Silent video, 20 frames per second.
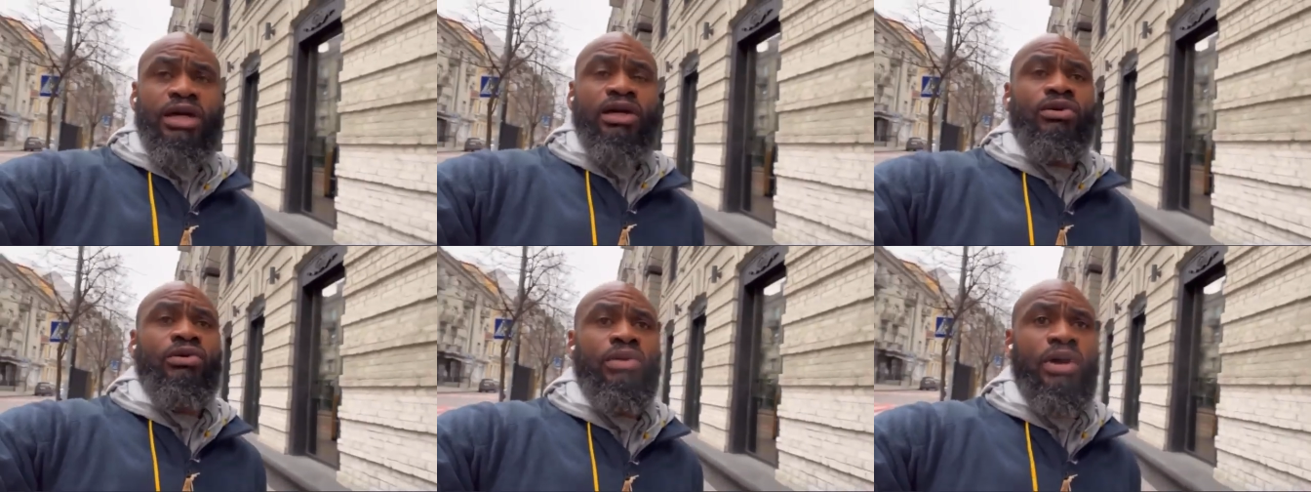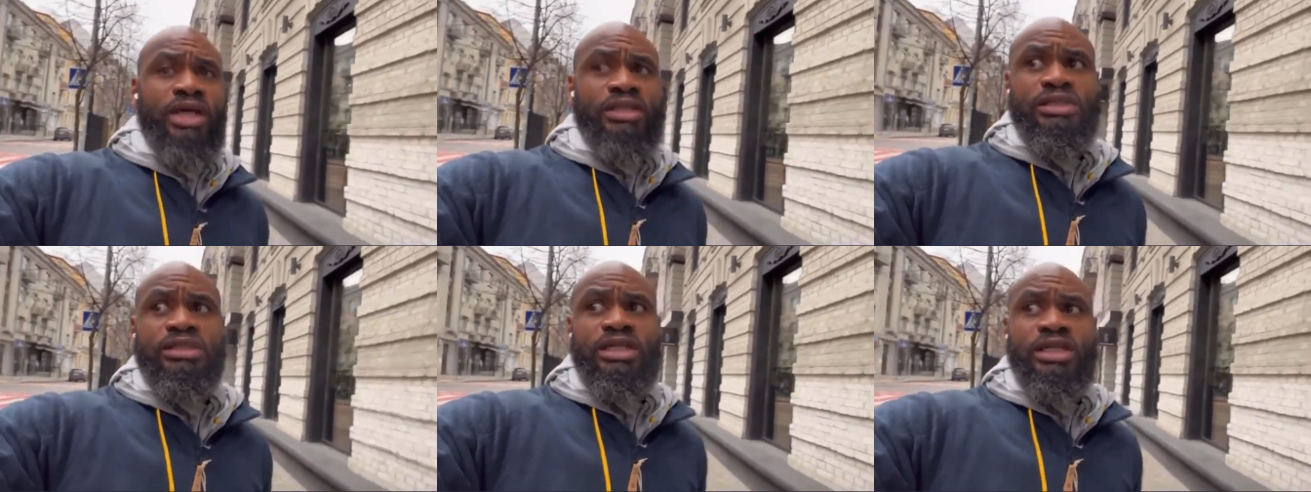
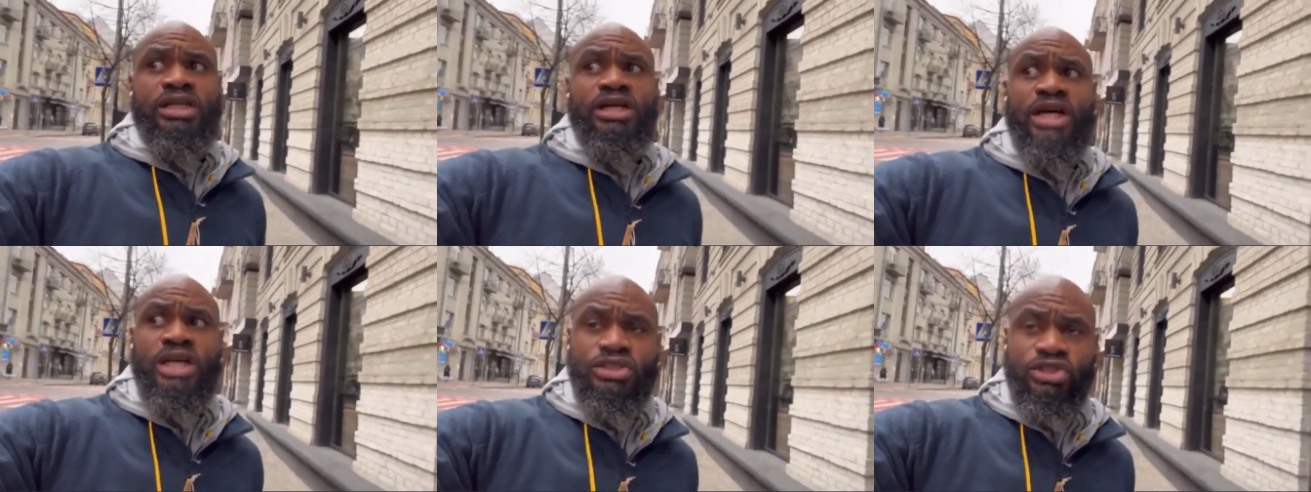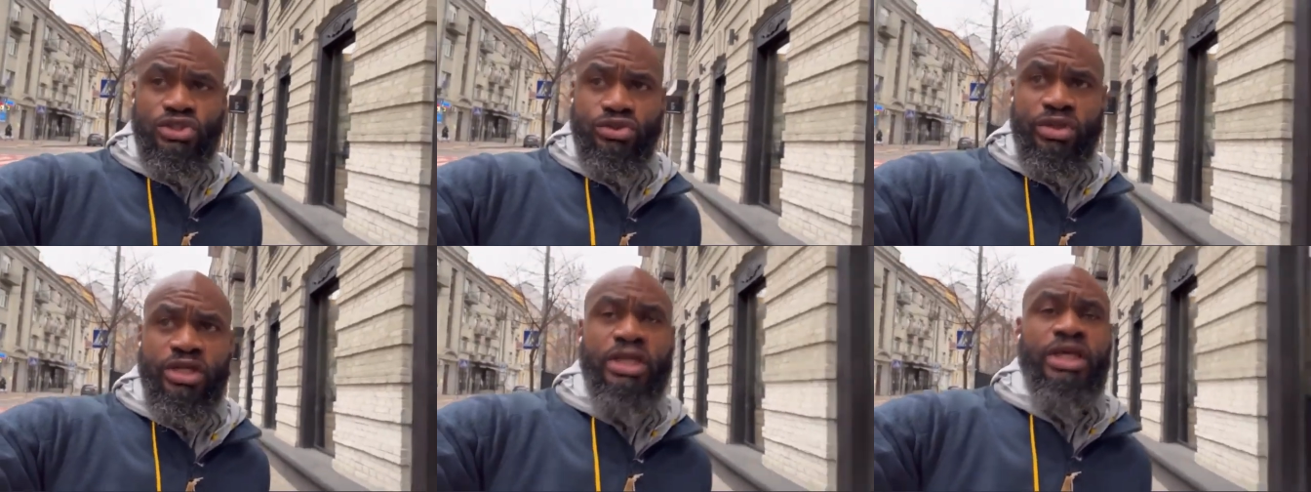across the
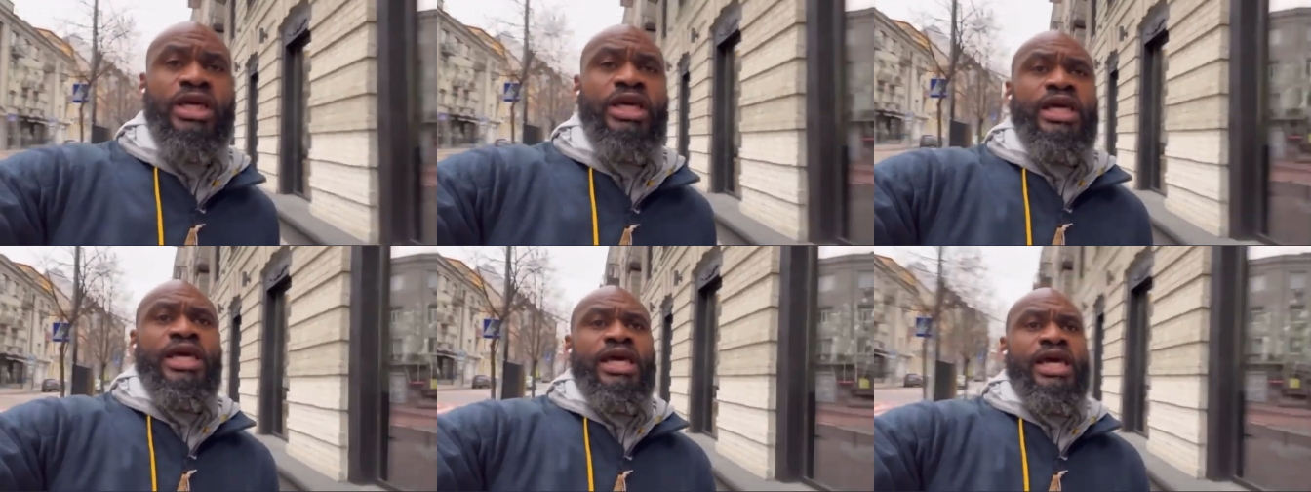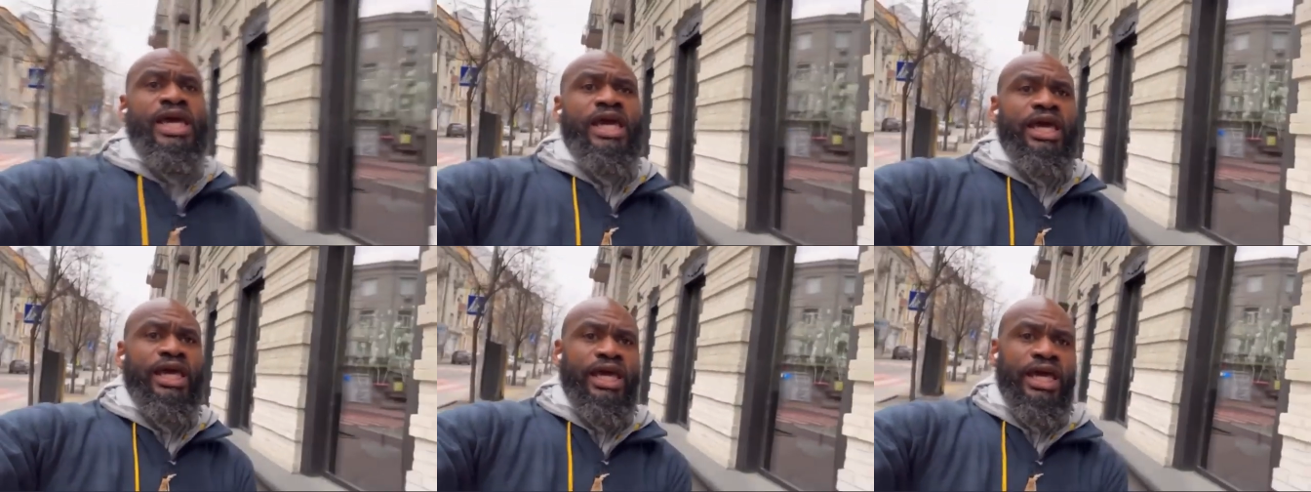country,
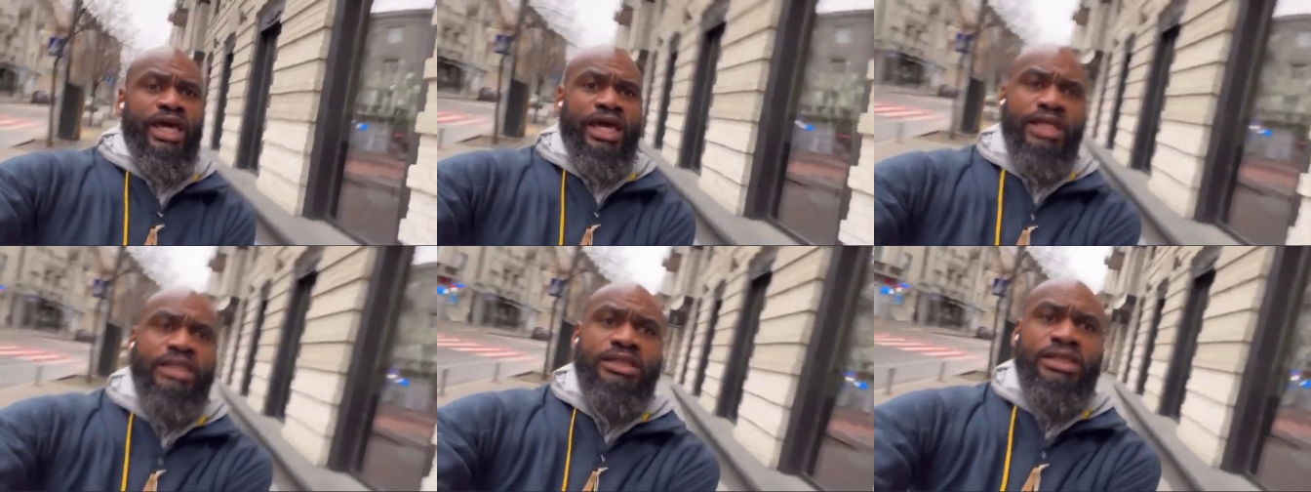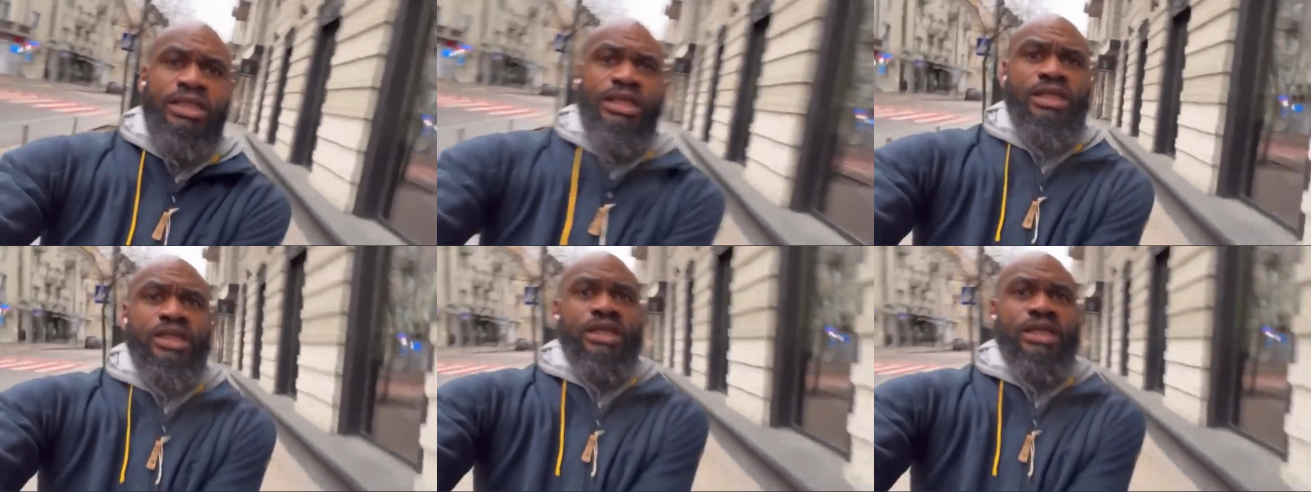and